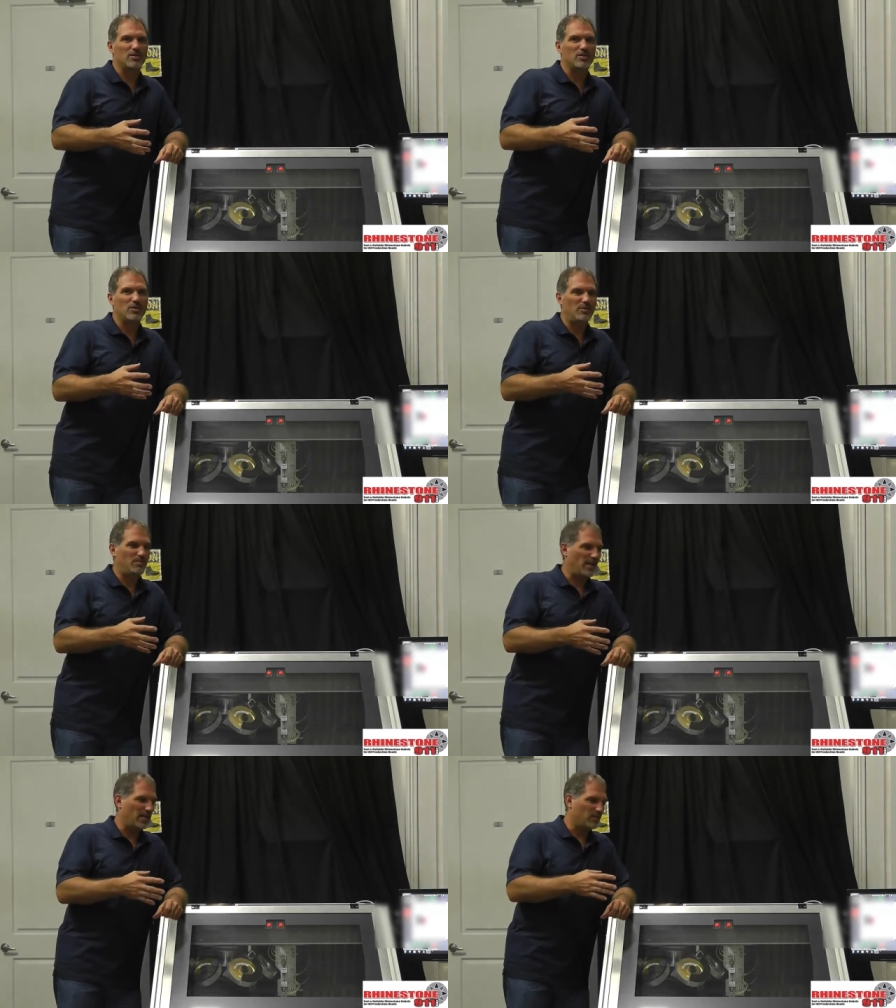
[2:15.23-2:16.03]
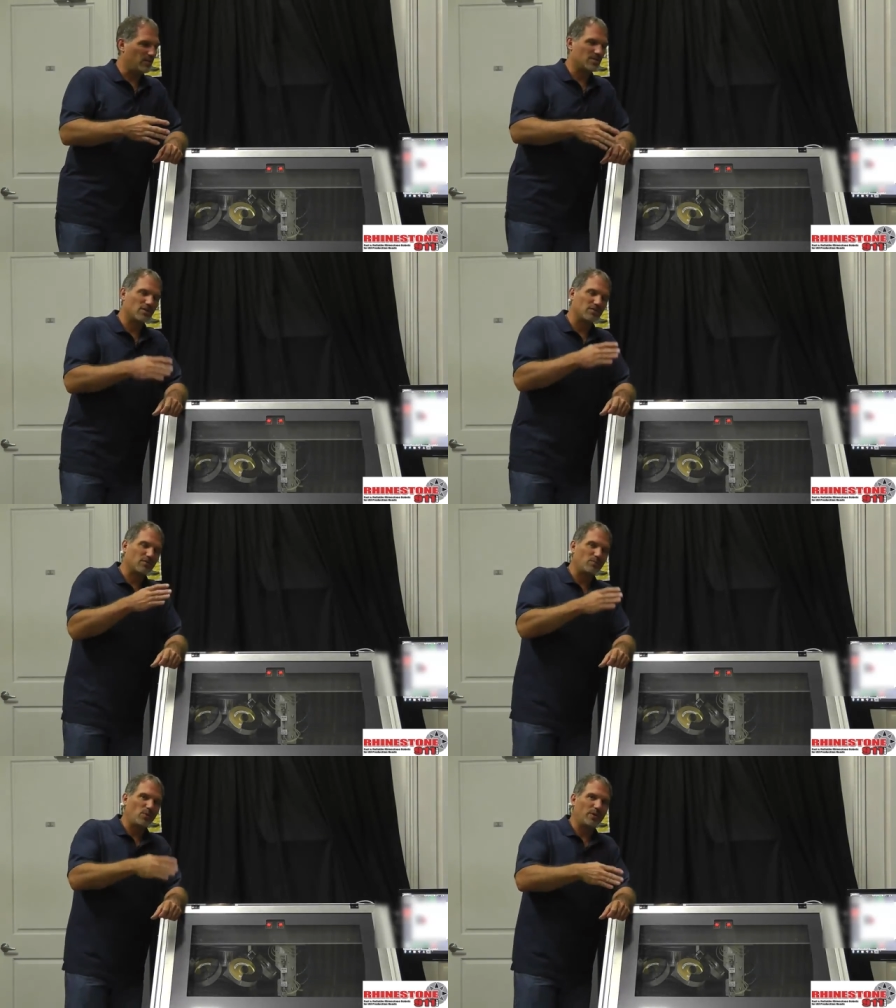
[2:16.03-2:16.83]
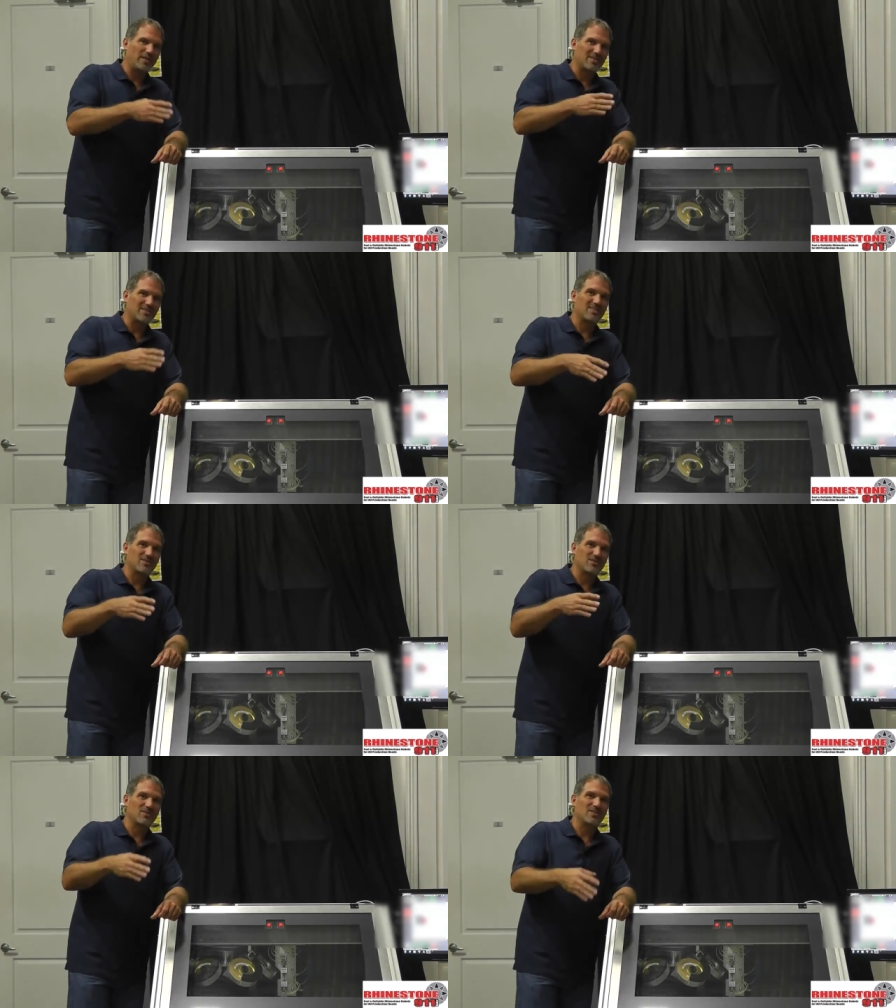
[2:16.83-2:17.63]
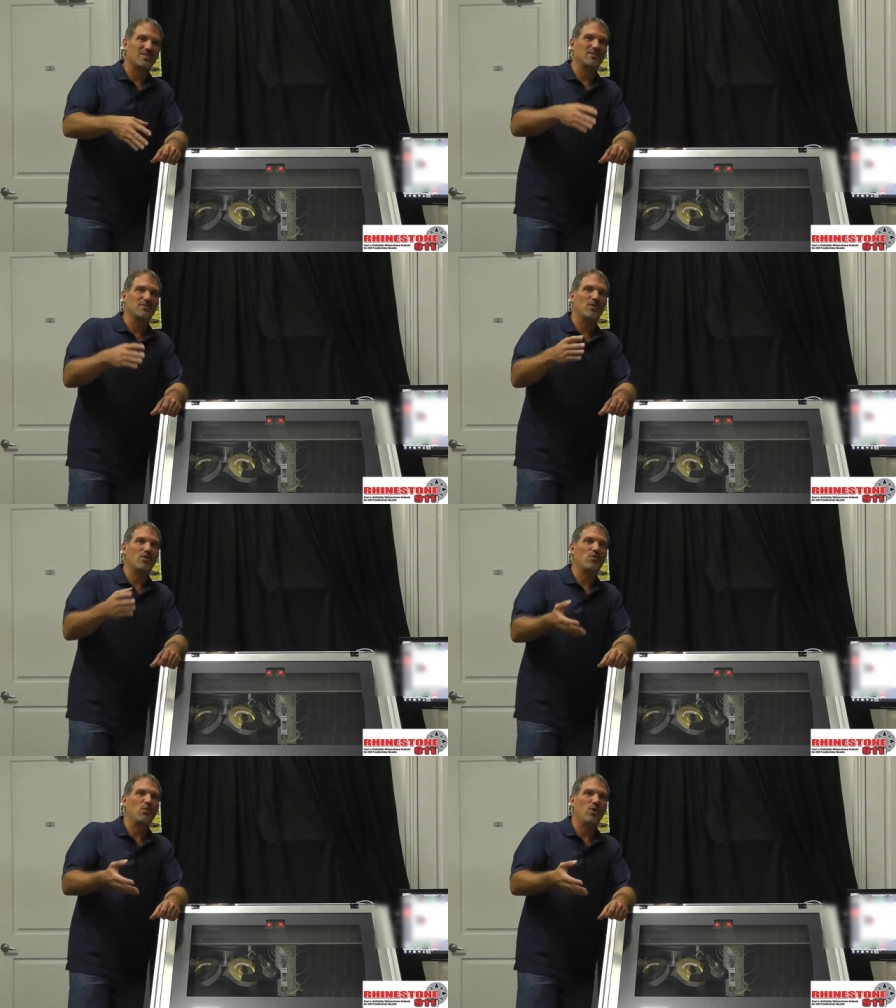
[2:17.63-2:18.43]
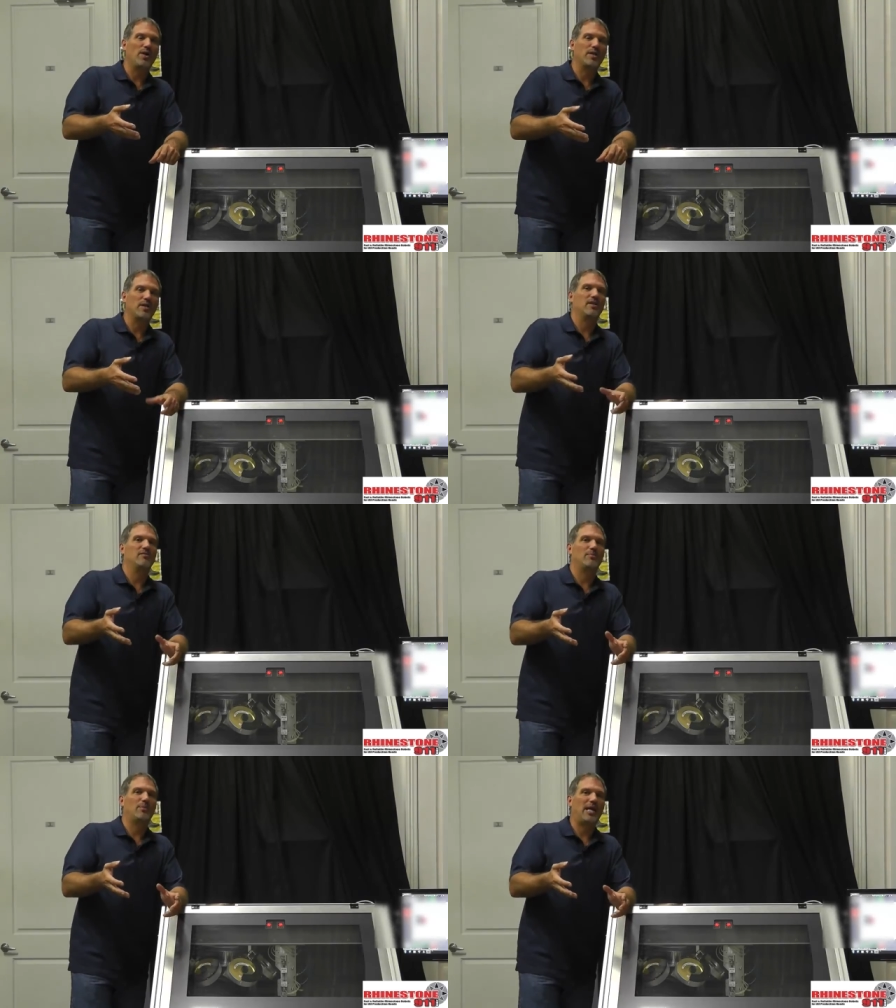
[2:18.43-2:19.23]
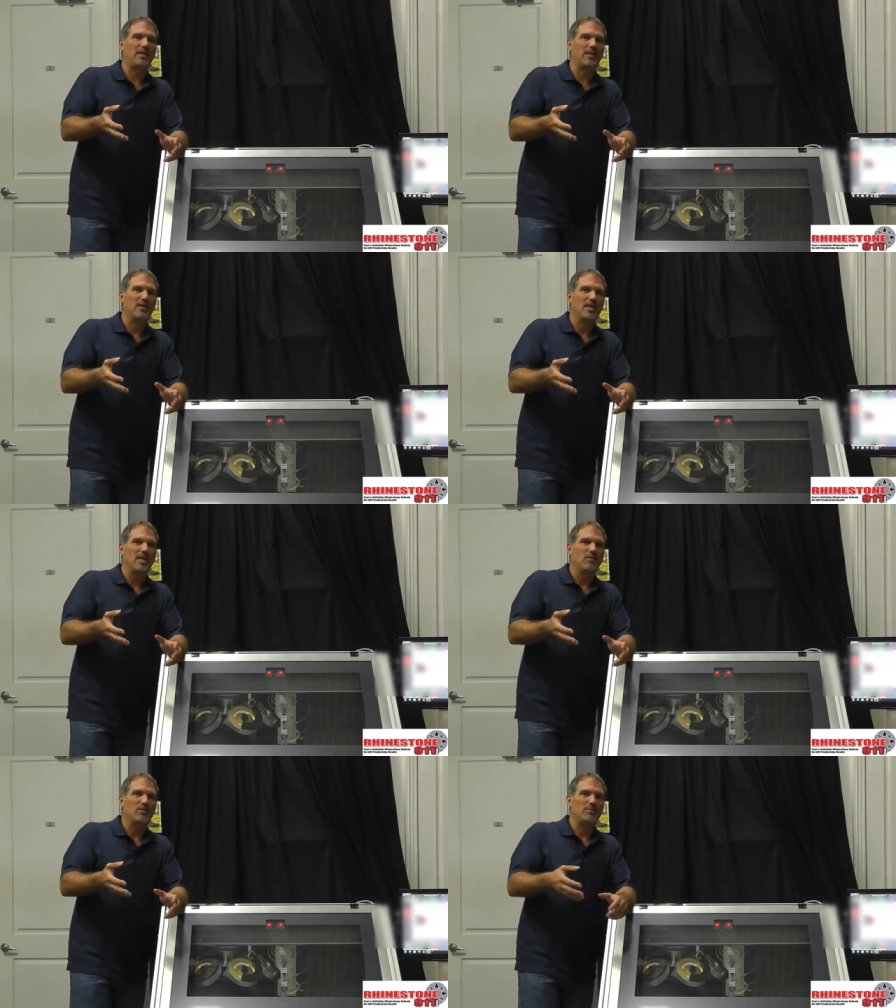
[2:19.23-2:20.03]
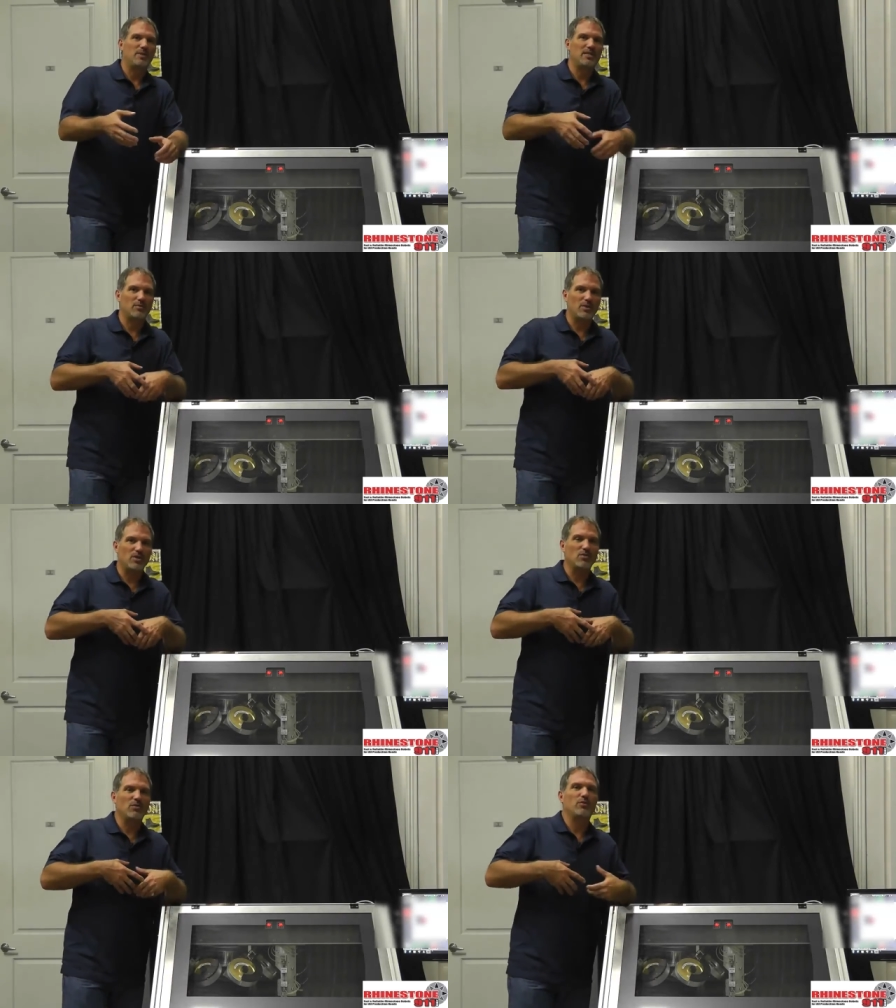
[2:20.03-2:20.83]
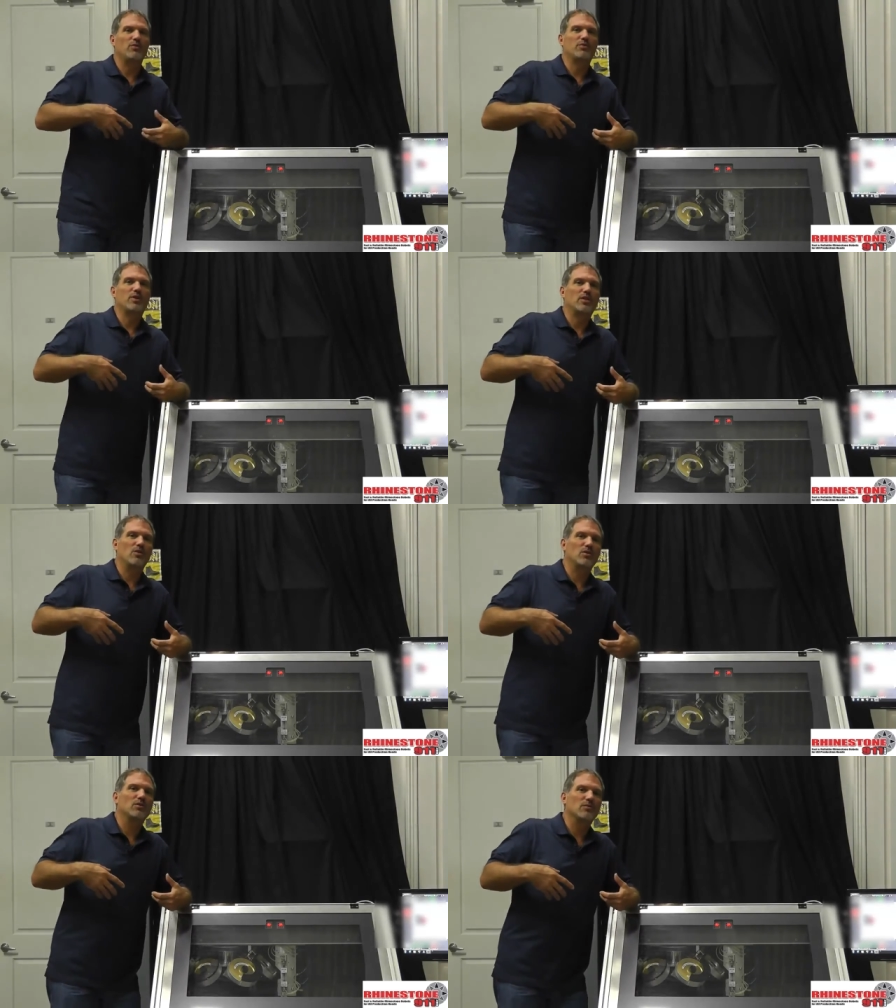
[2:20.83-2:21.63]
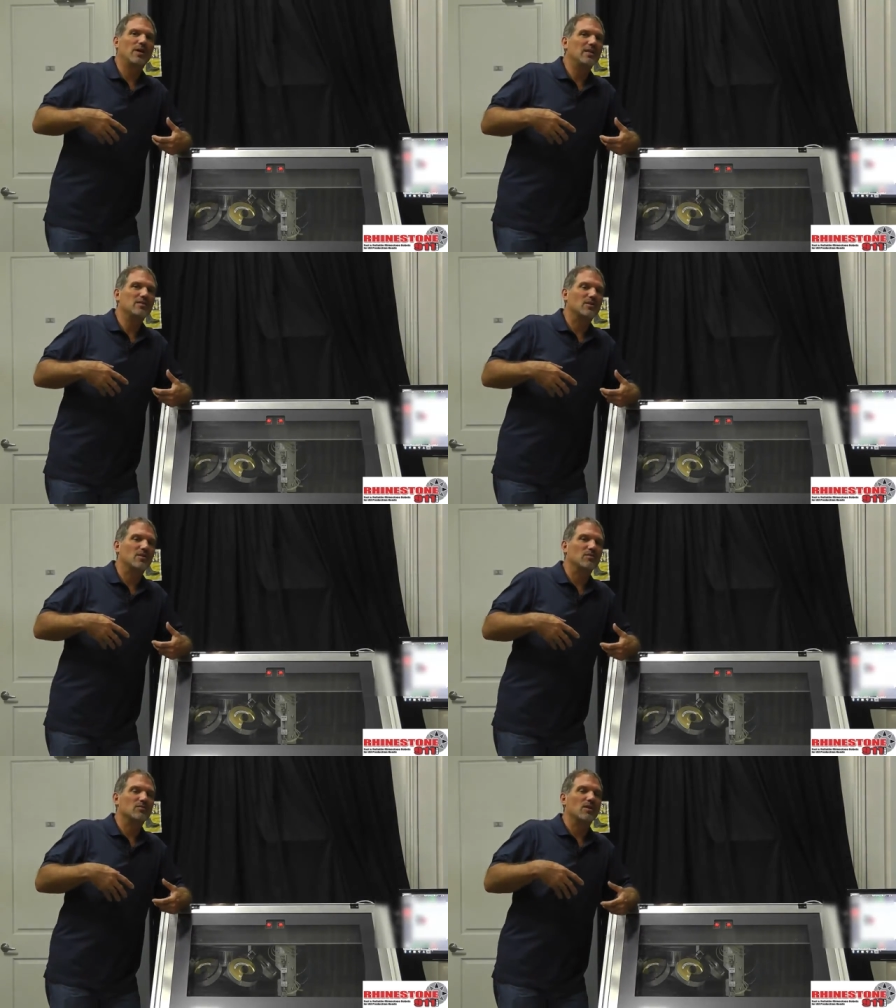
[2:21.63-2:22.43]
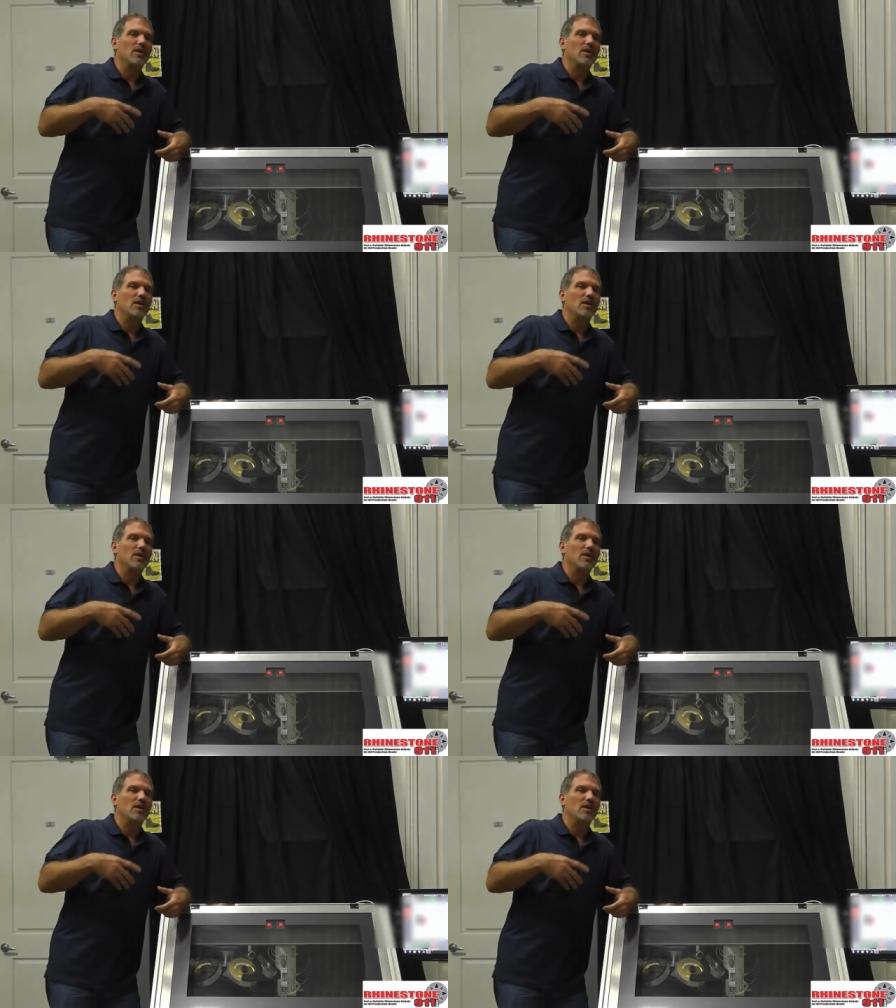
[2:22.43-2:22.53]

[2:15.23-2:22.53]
You should be buying crystals for 0.001 of a penny, which means that when you do a full front logo in rhinestones,